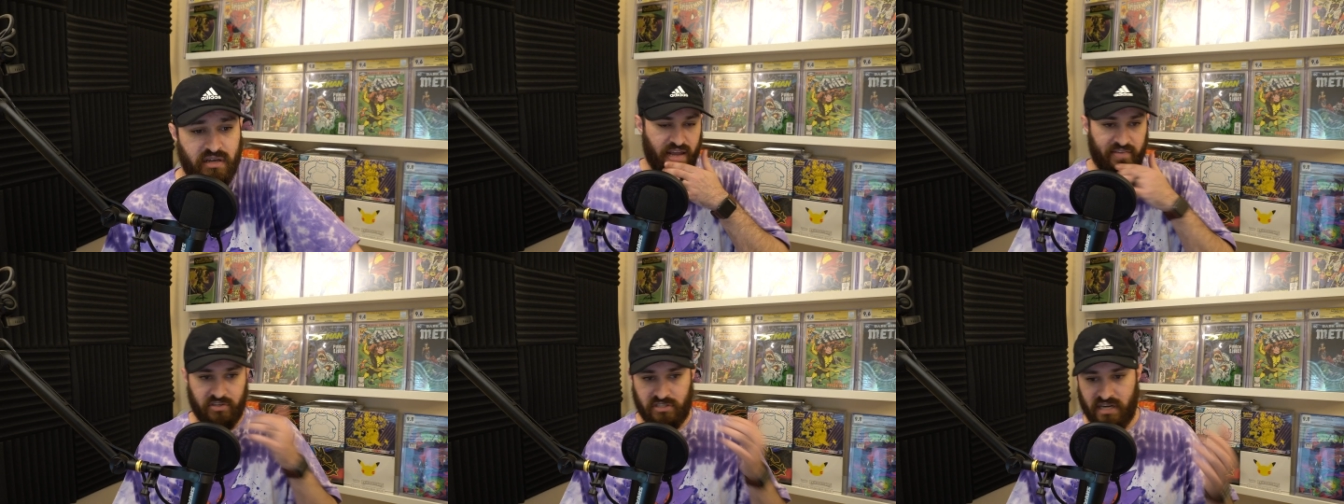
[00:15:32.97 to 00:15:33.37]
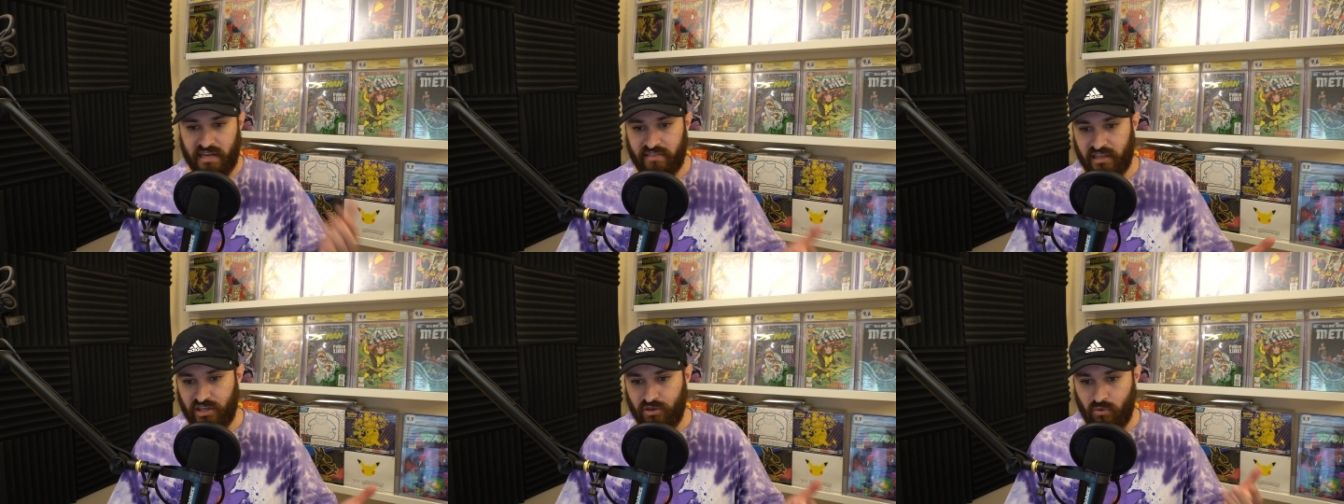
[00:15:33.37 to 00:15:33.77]
If there's
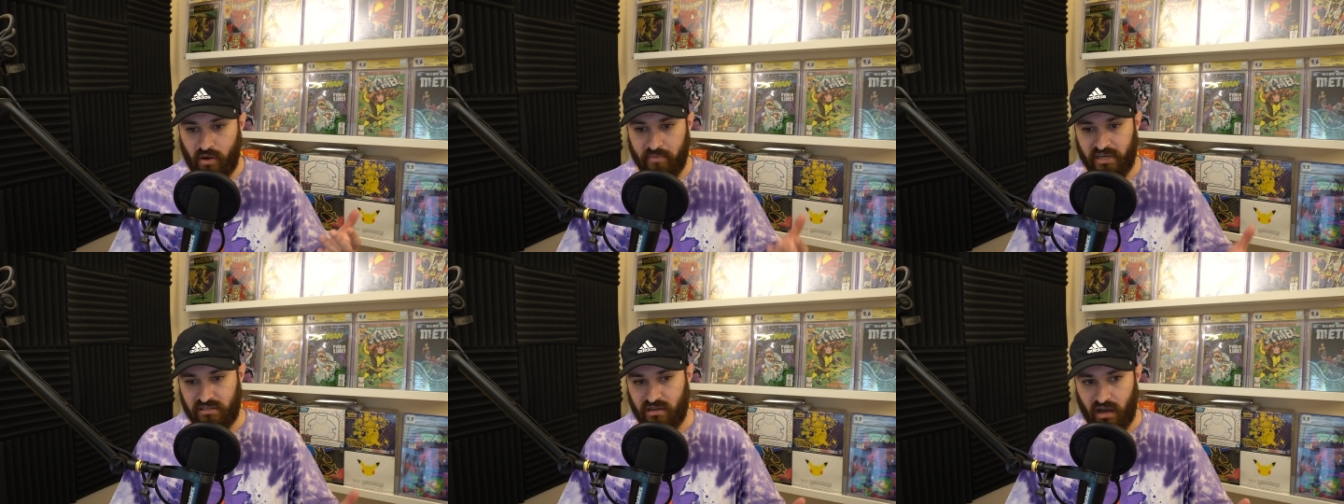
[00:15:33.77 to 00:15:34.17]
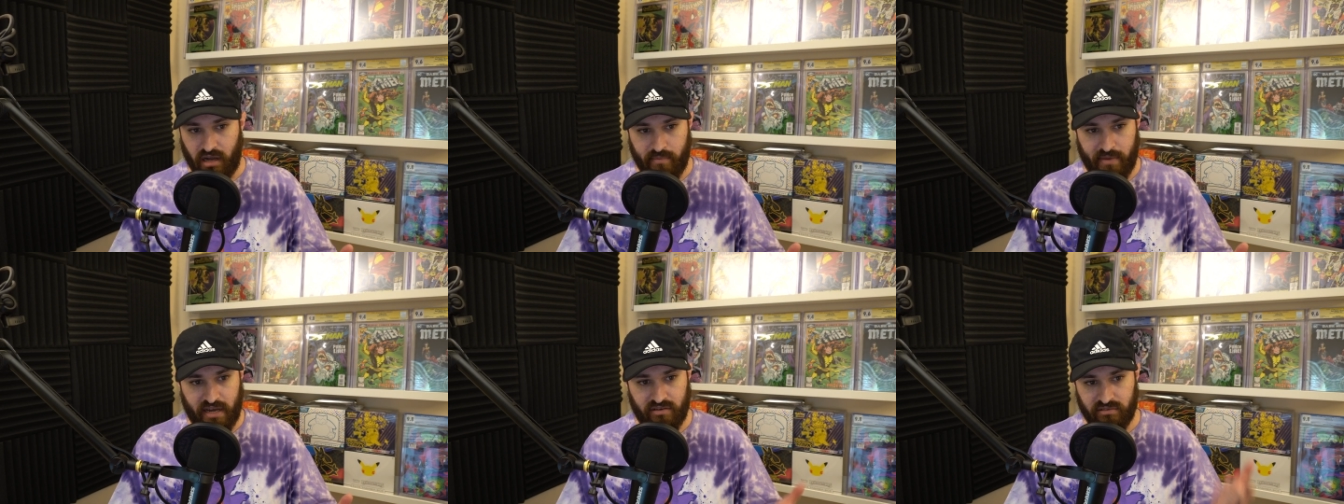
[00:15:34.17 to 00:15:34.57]
anything you want me to talk
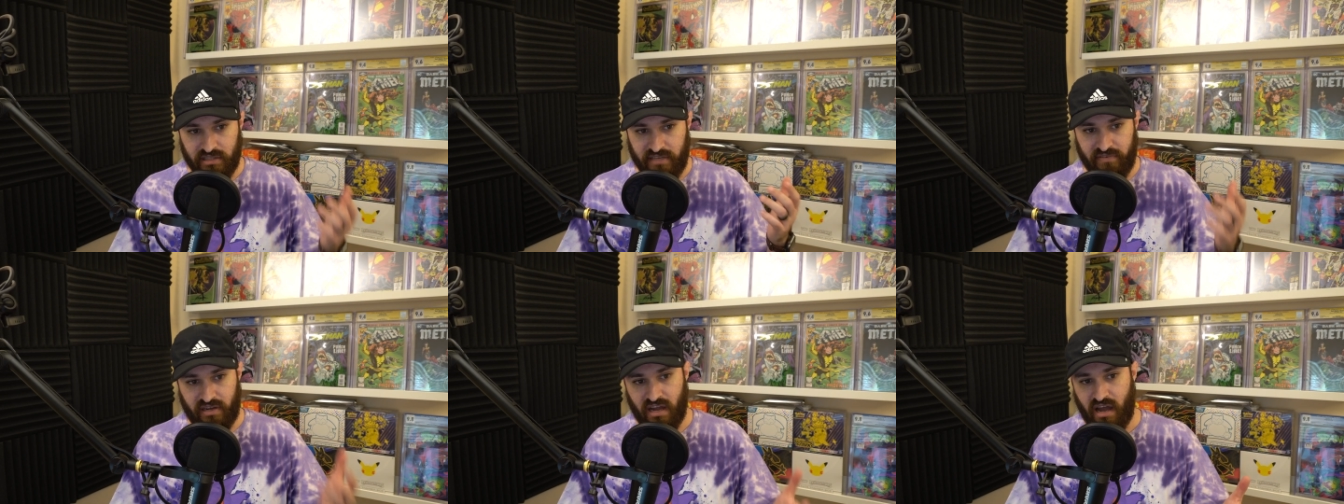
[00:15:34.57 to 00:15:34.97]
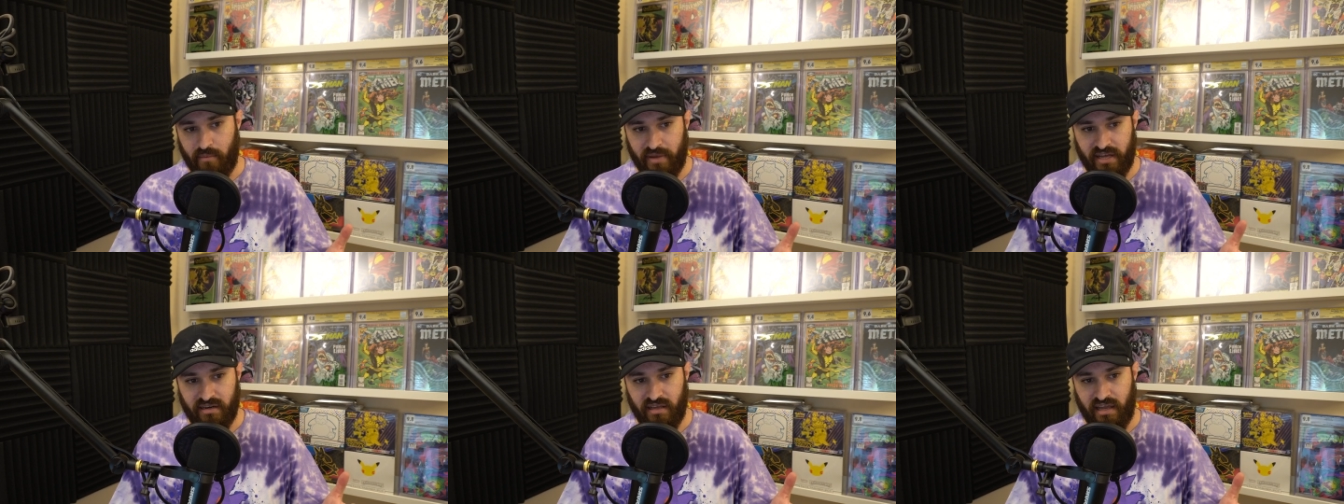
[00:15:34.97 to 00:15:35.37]
about, leave a
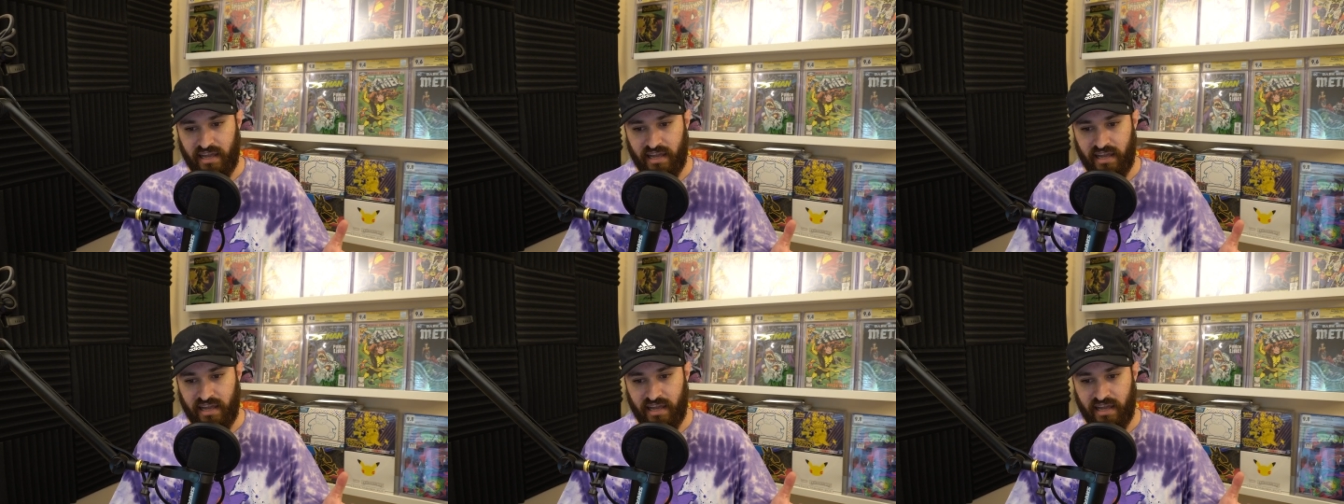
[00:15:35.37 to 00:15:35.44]
comment,